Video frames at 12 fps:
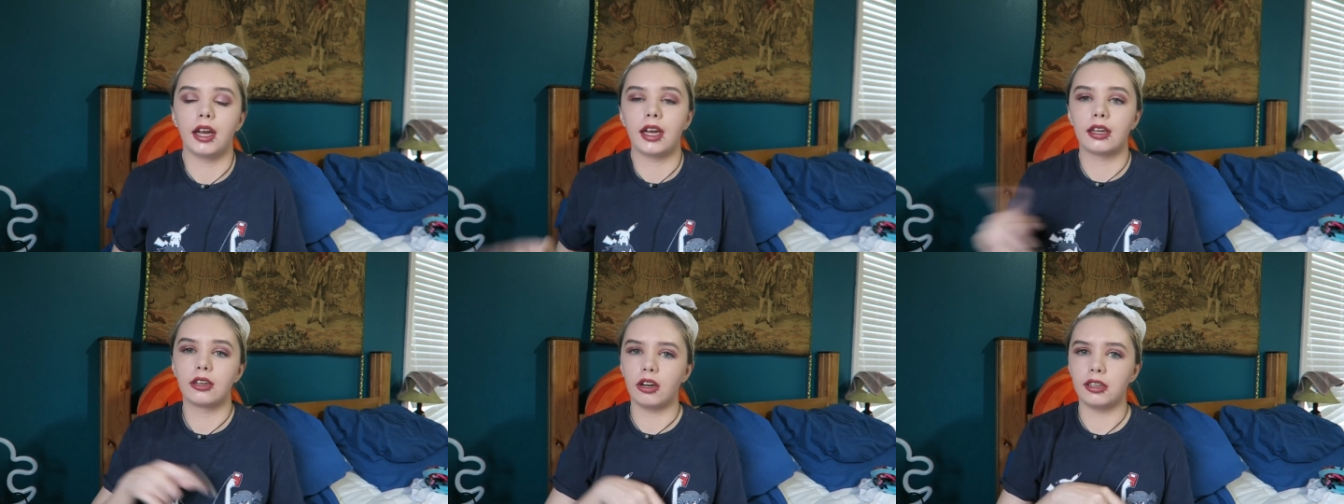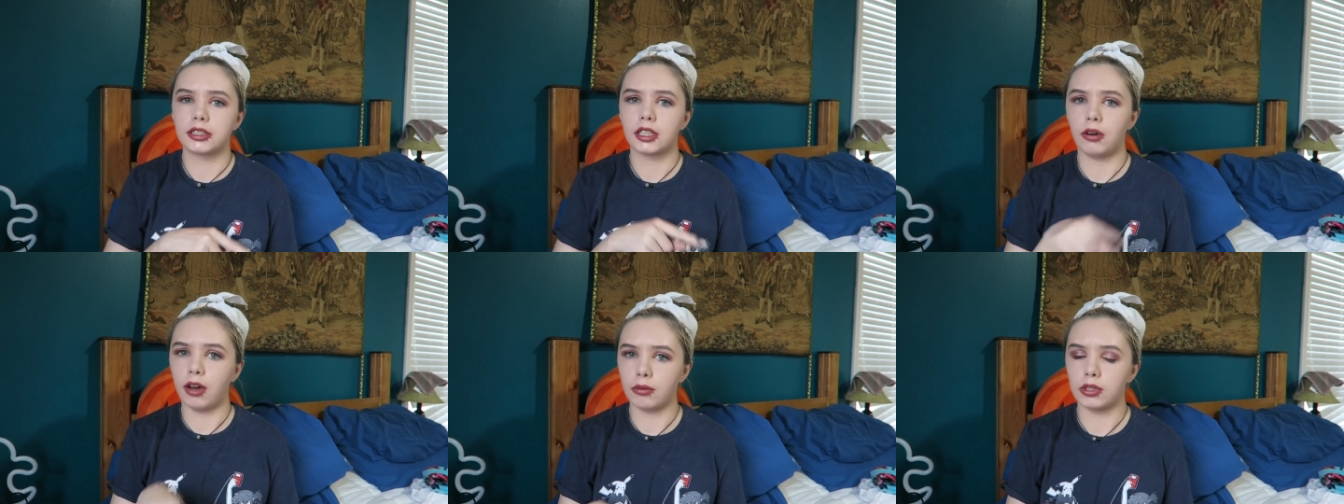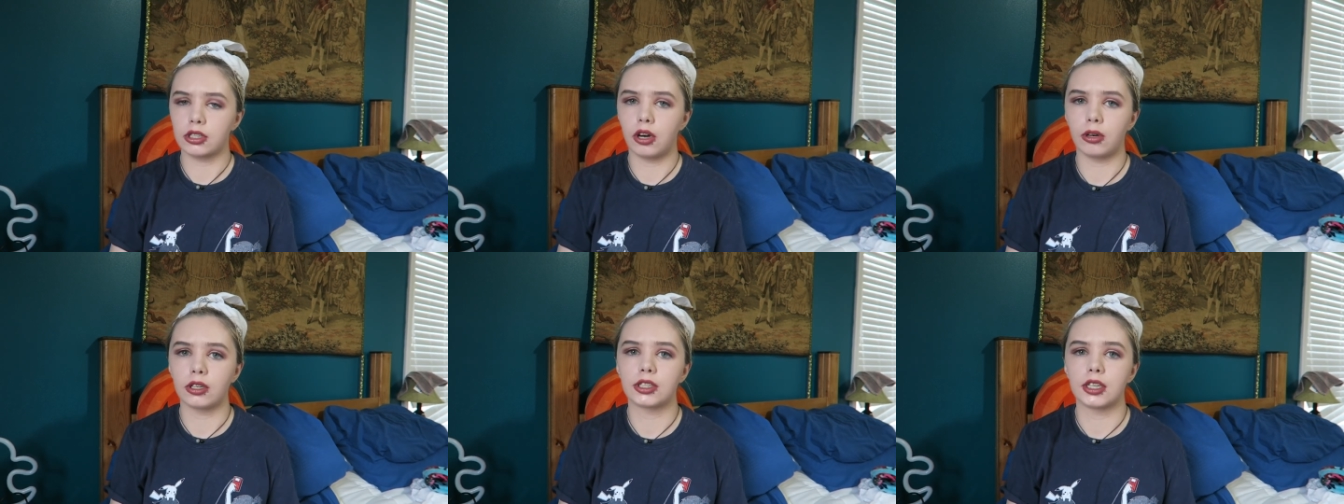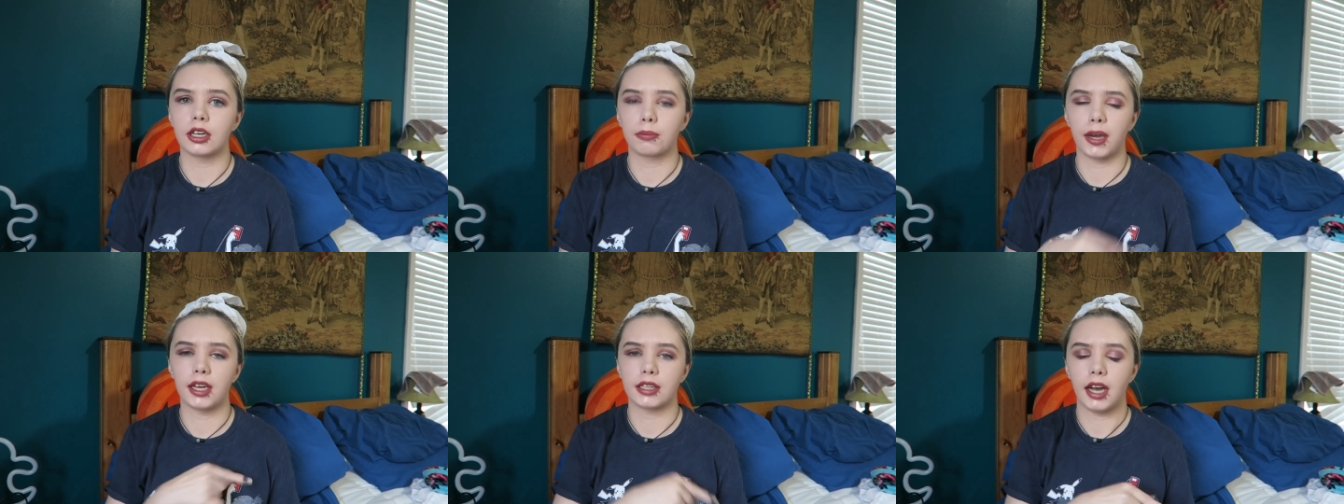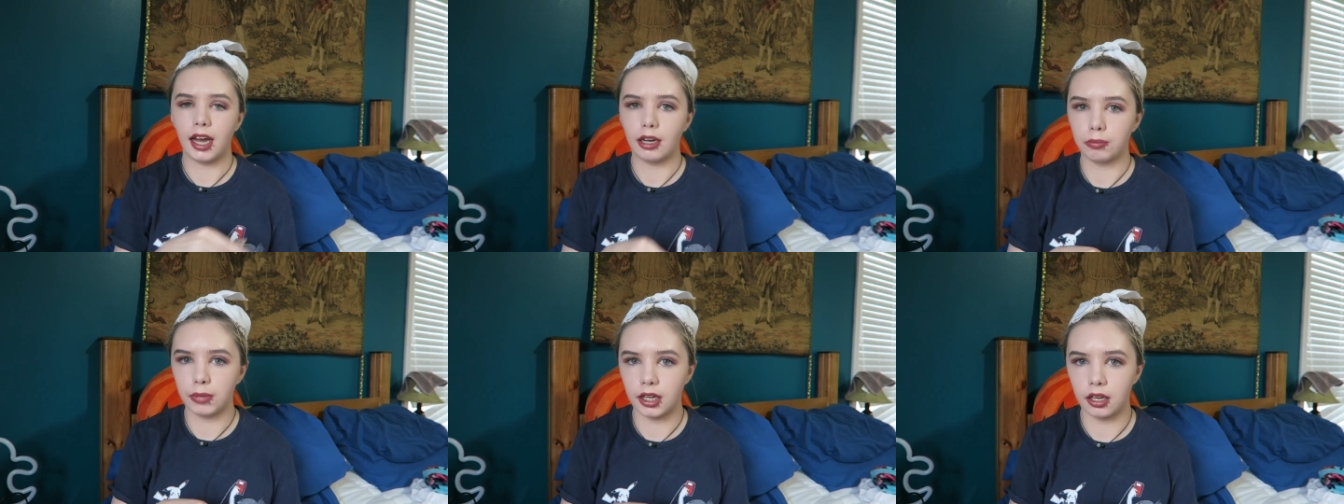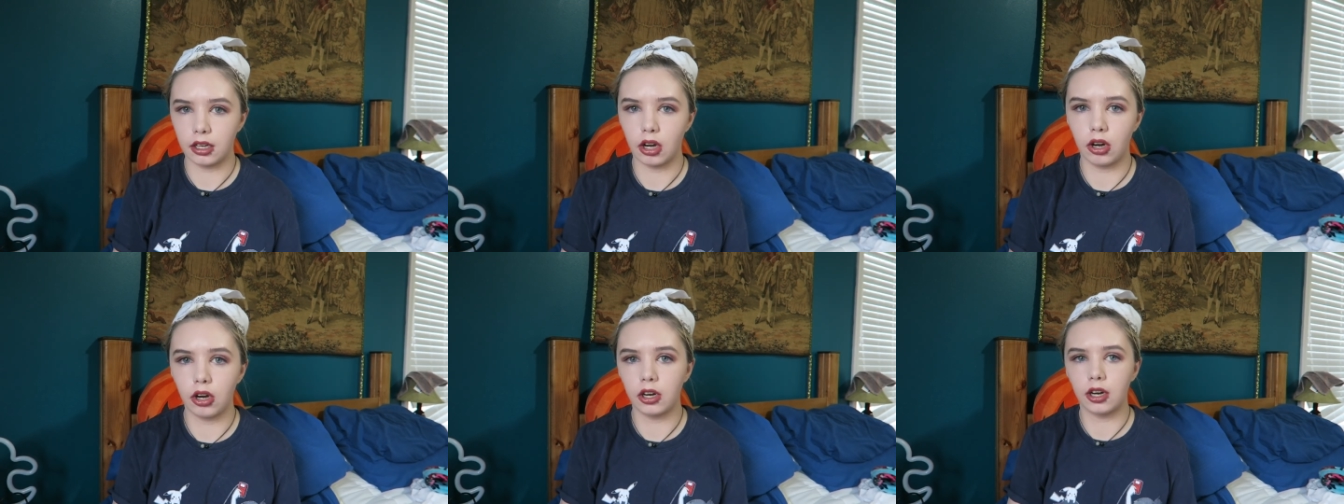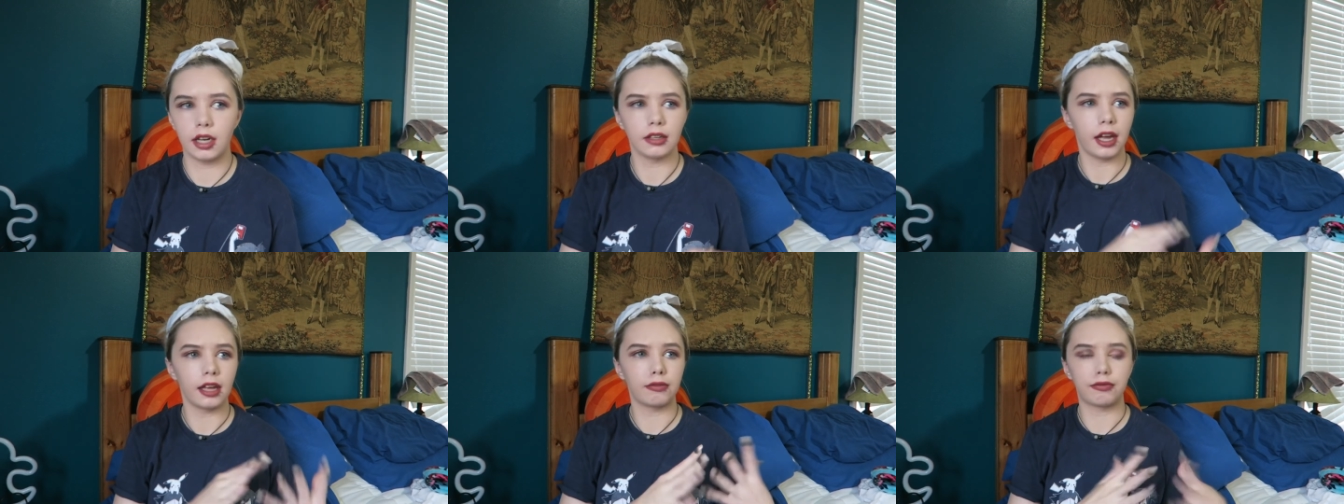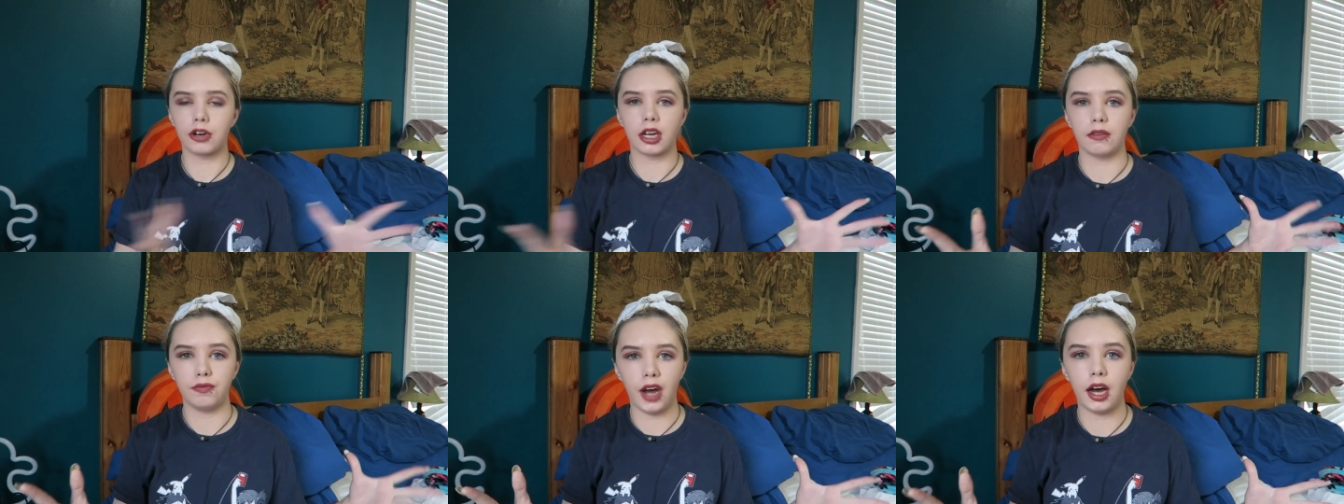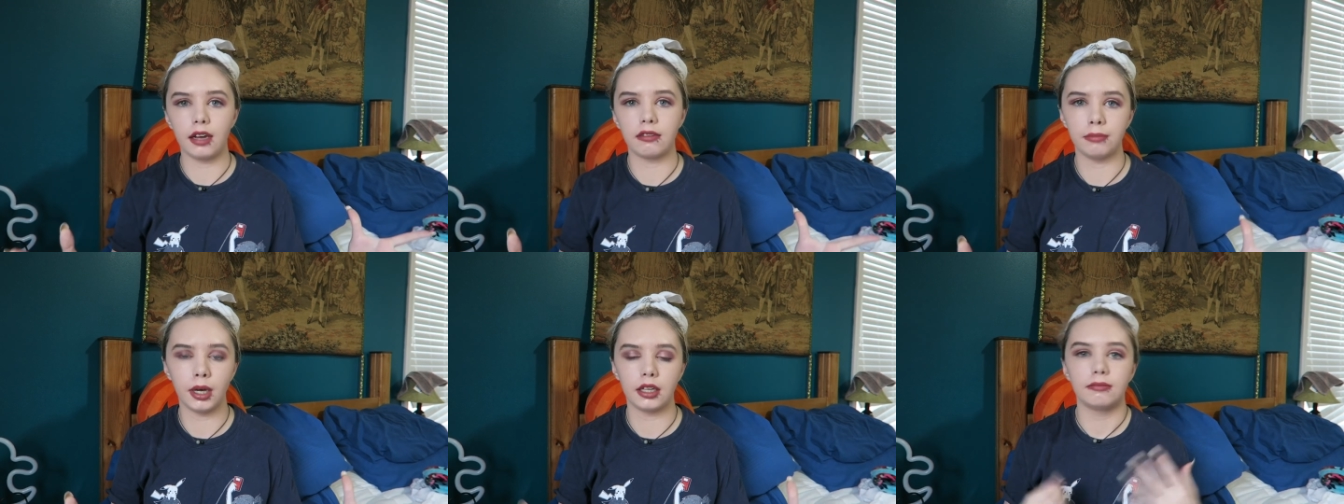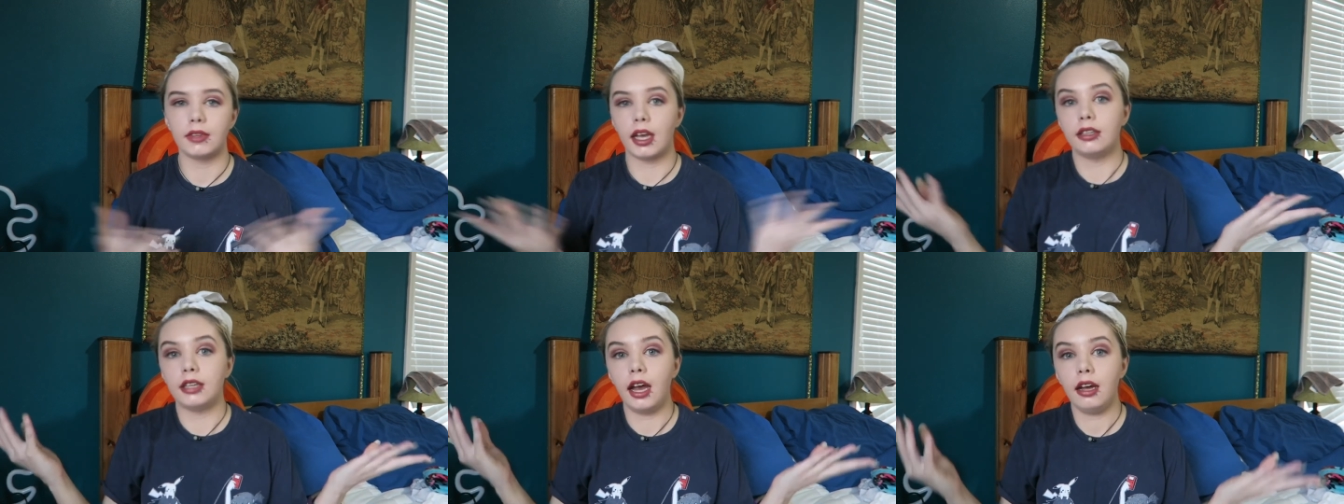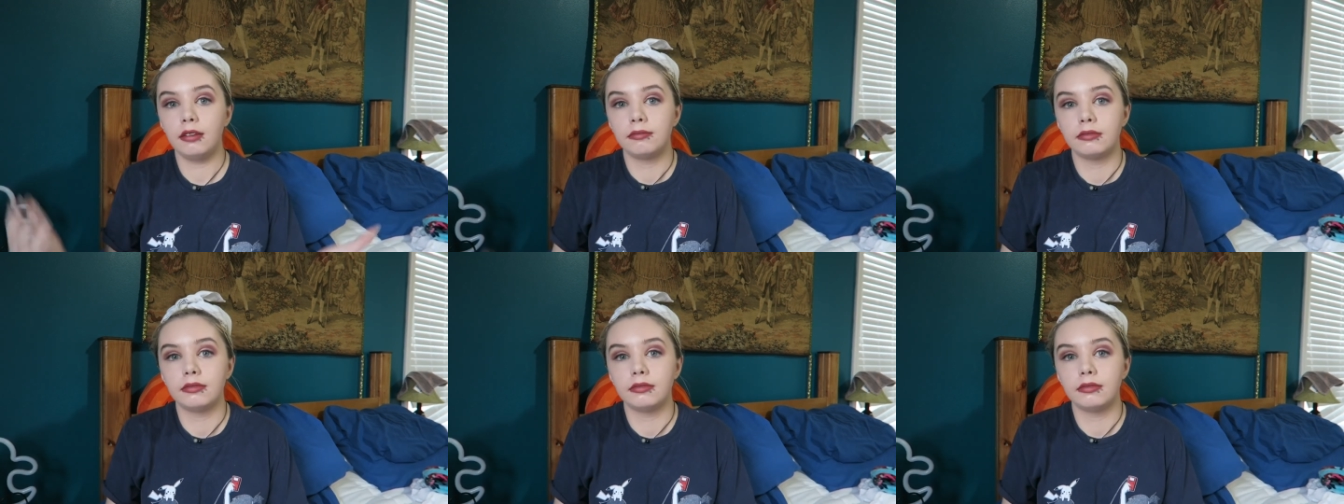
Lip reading: And also I was car sick because I hadn't been in a car in like freaking 5 months. And yeah,